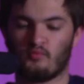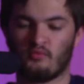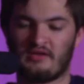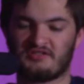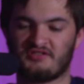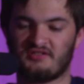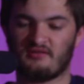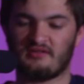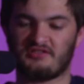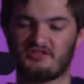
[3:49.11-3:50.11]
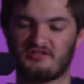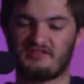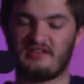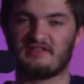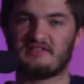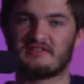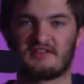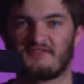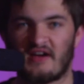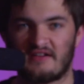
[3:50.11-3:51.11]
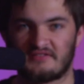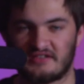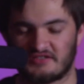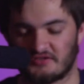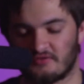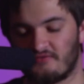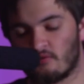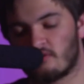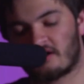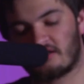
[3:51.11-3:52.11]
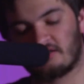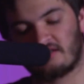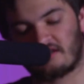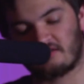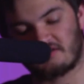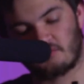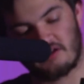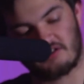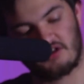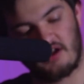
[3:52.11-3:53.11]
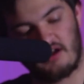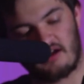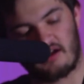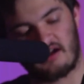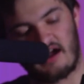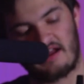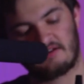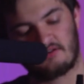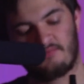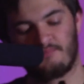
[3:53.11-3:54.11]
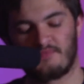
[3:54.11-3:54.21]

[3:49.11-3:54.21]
Let's just see. This isn't a 5 senses review. We're not gonna lick the Switch. I didn't